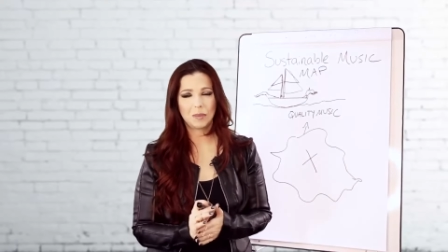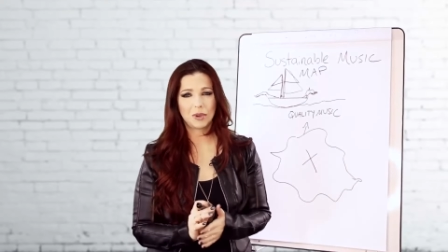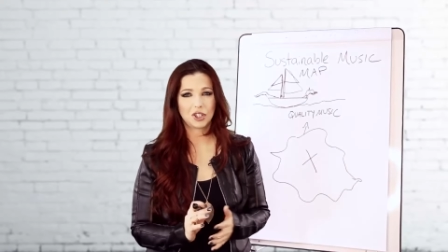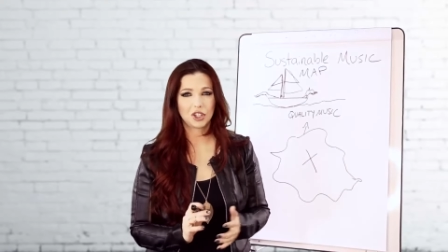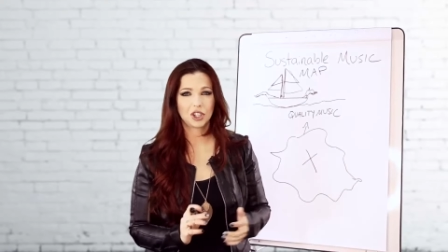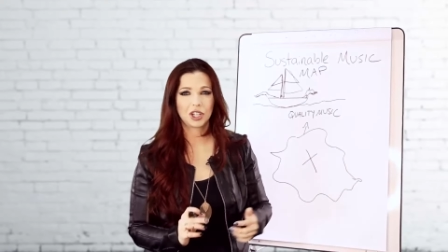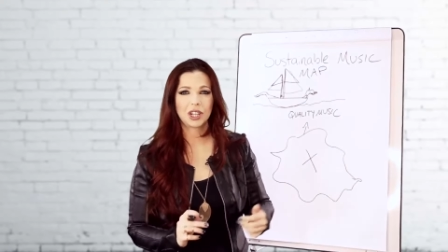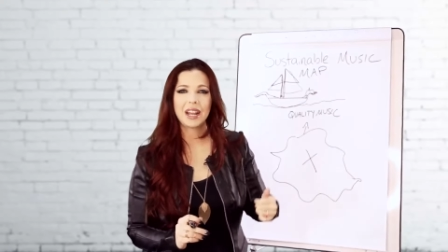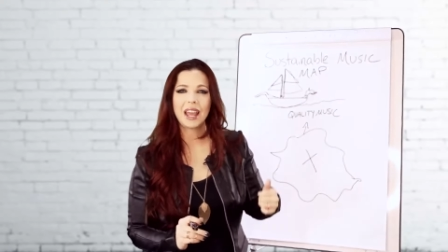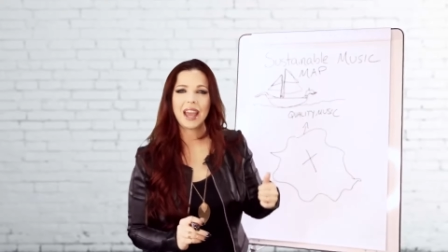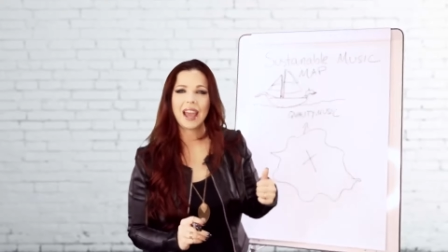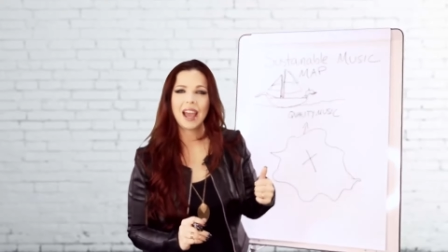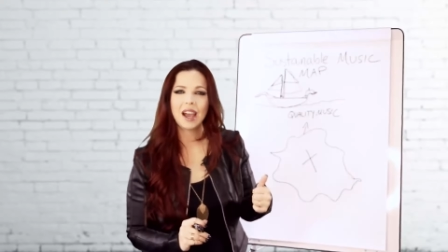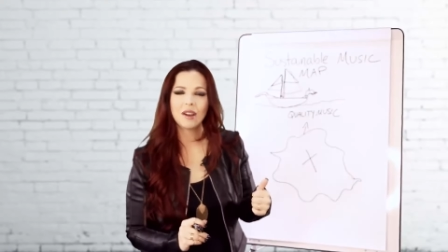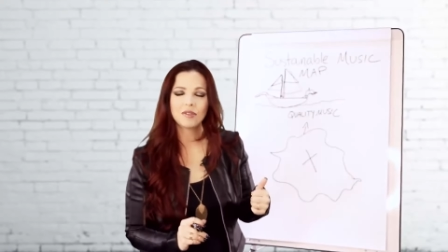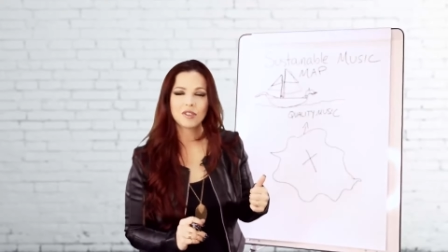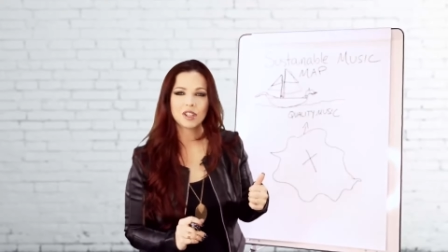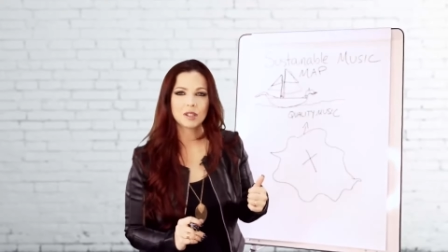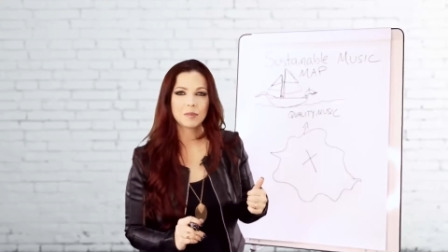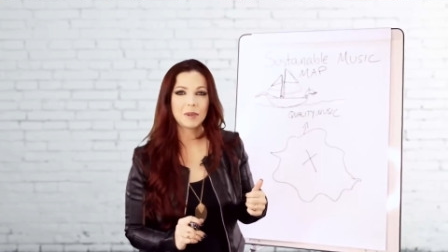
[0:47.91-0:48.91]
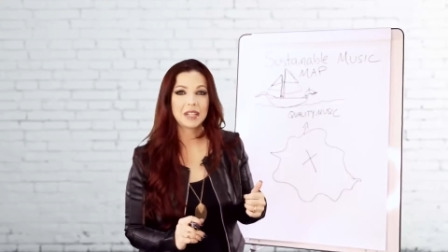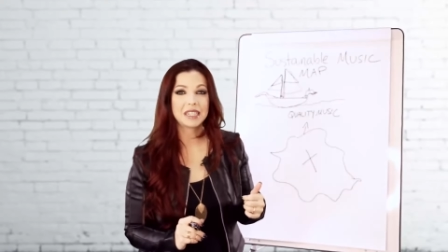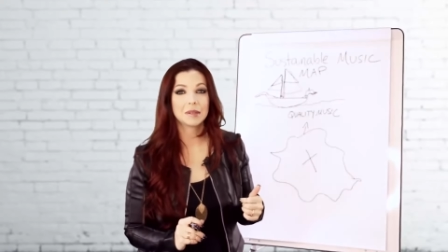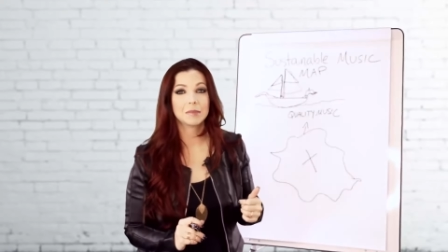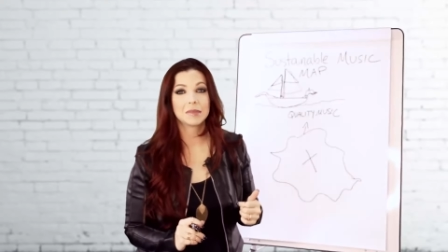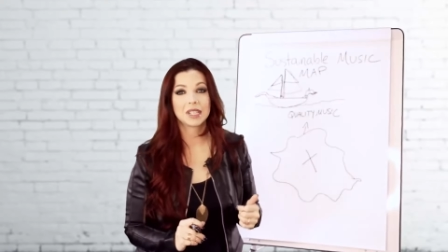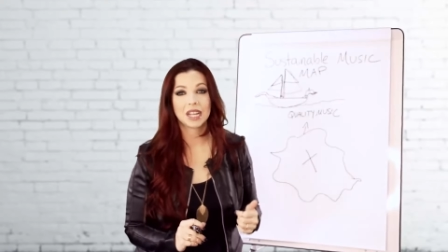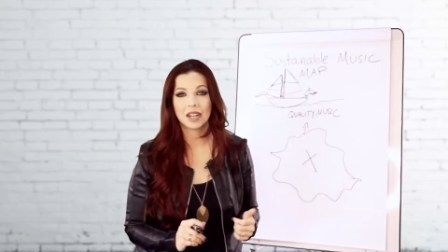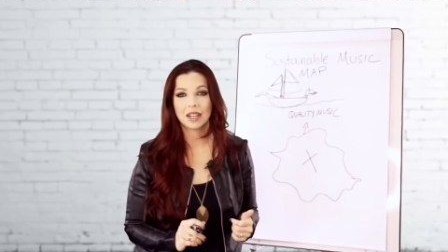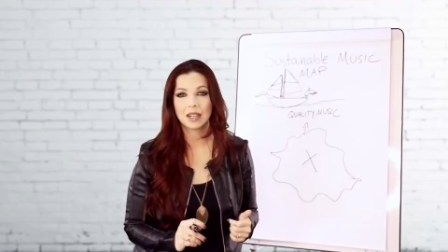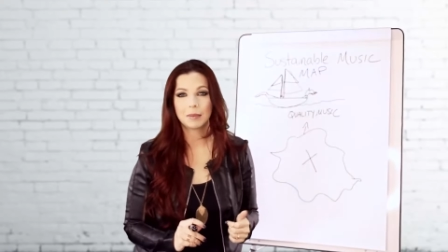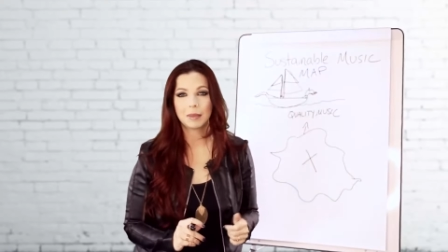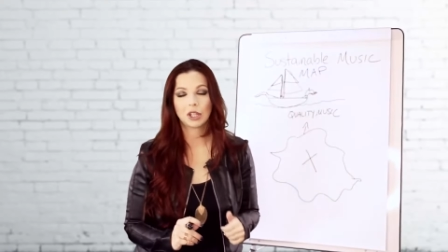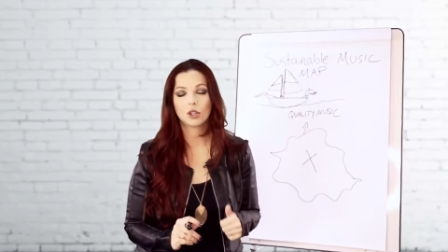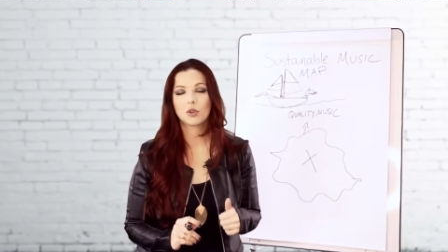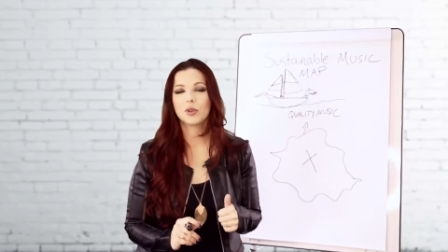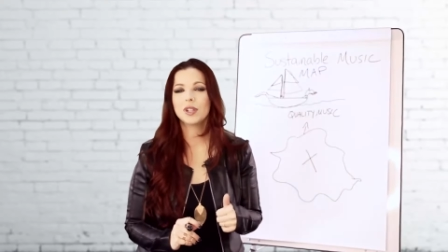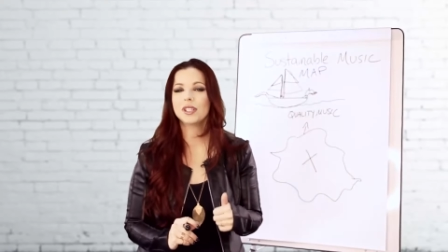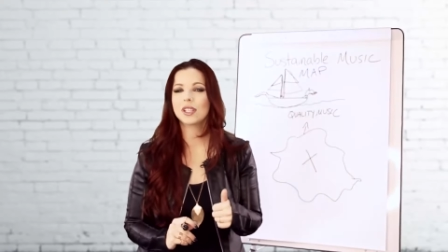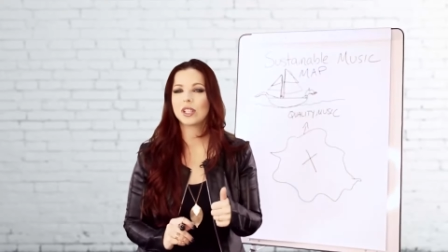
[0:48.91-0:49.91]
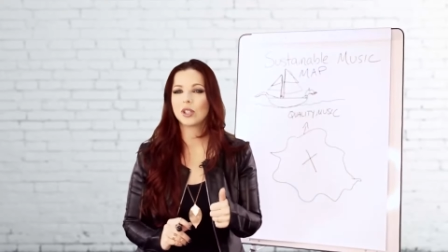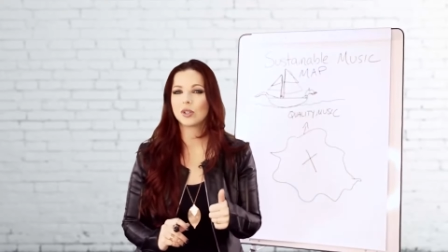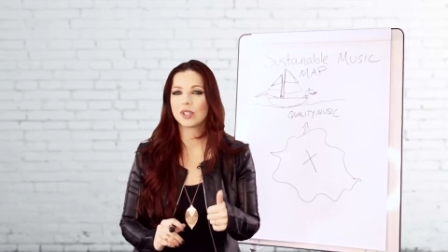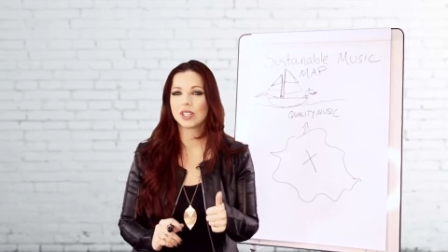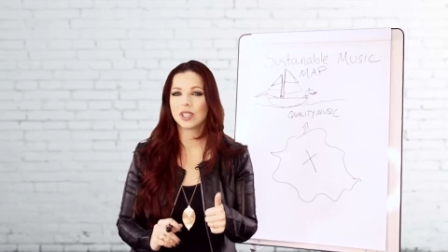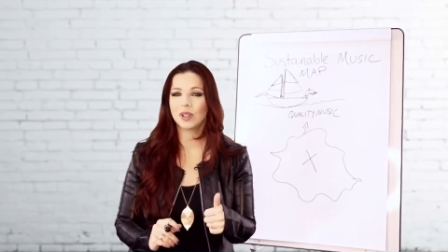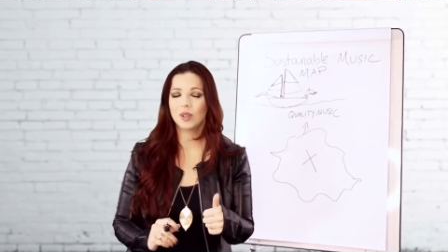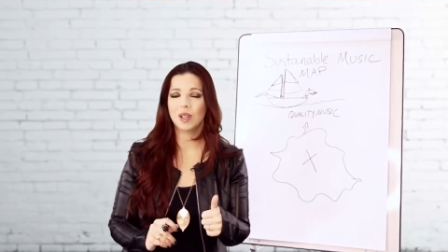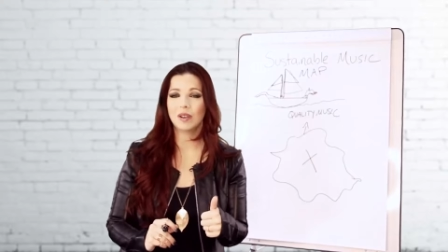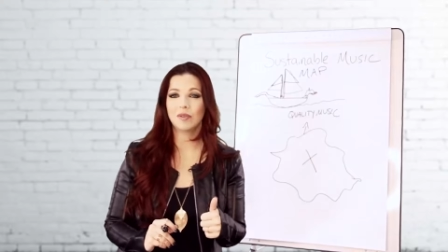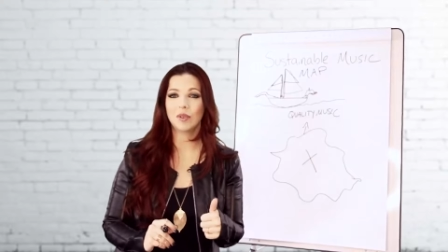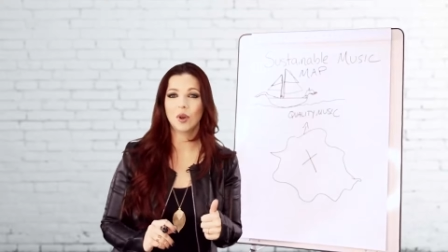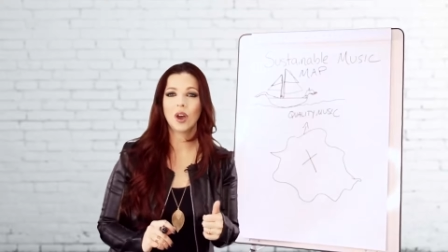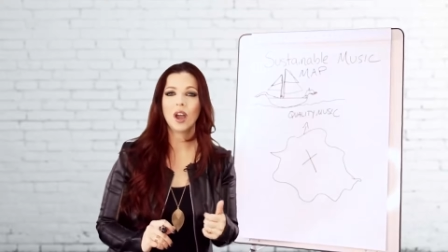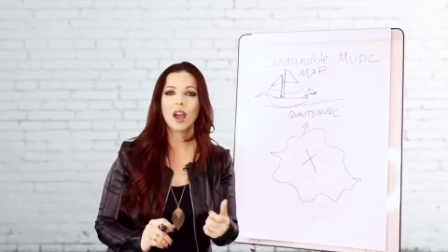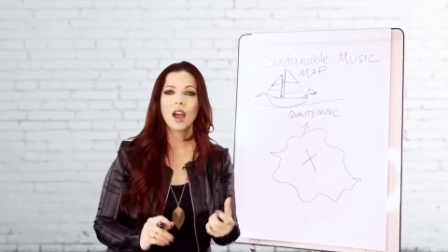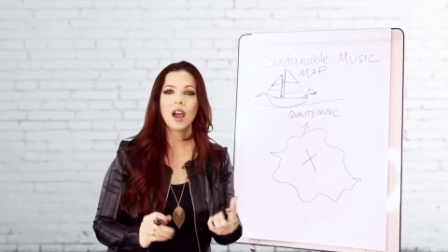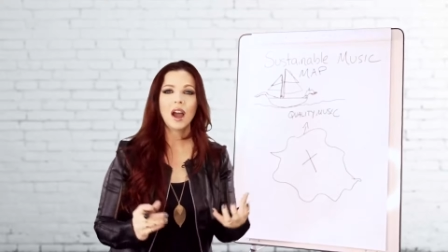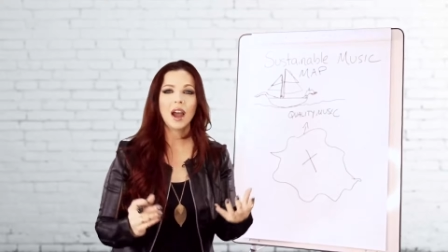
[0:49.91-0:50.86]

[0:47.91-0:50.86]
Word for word: but you're gonna have to spend some time increasing your skill level.